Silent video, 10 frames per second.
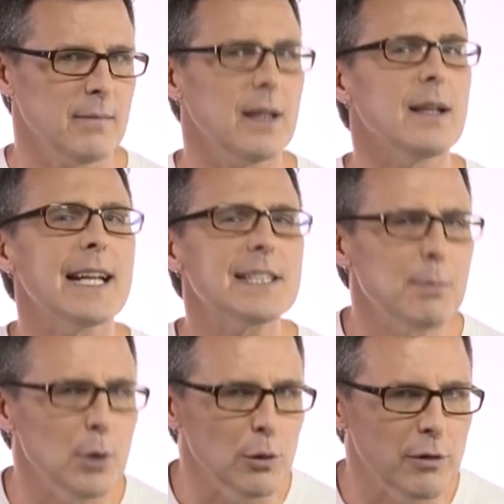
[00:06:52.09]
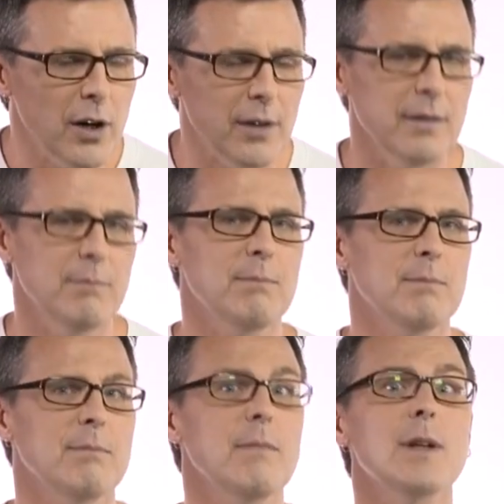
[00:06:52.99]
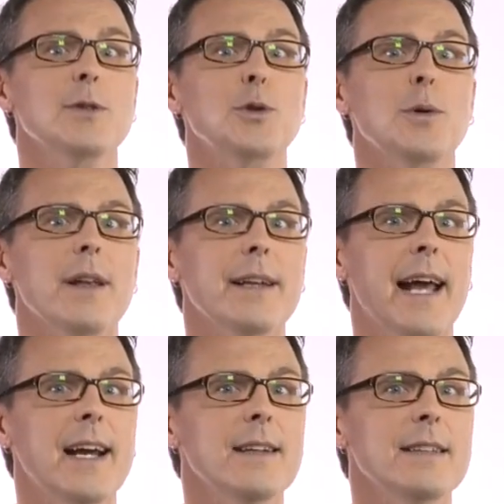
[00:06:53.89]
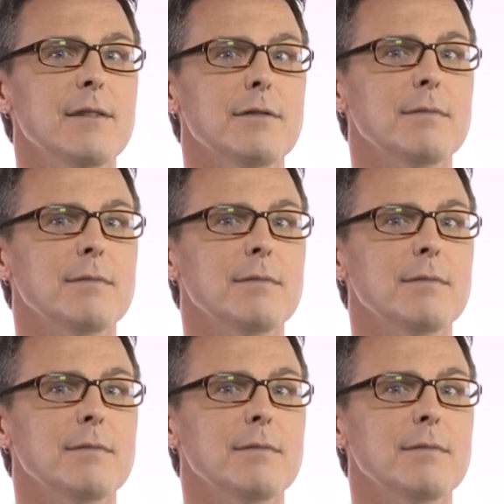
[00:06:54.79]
let's move on to the negative.